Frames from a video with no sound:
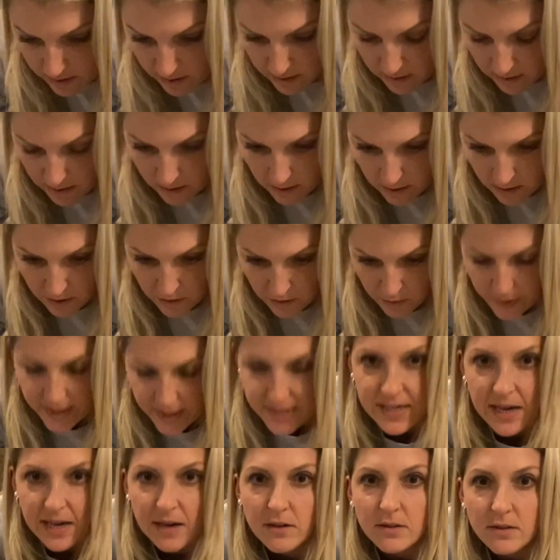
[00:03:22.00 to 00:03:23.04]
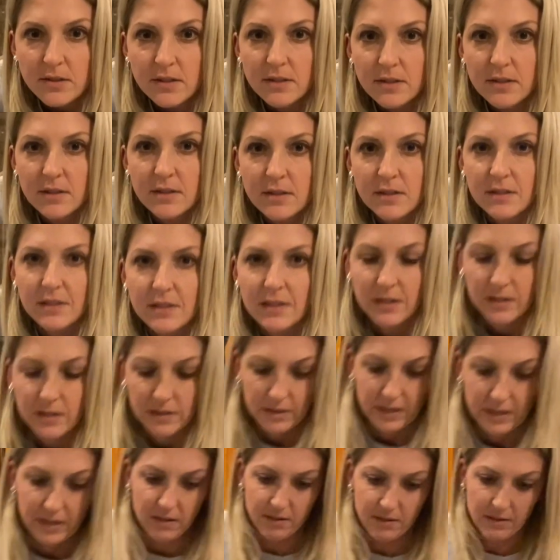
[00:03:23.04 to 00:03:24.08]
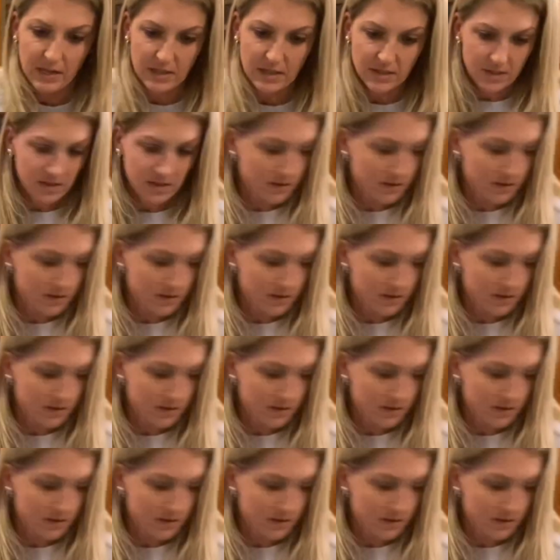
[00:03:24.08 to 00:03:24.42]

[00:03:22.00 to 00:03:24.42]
all the way down, and like that's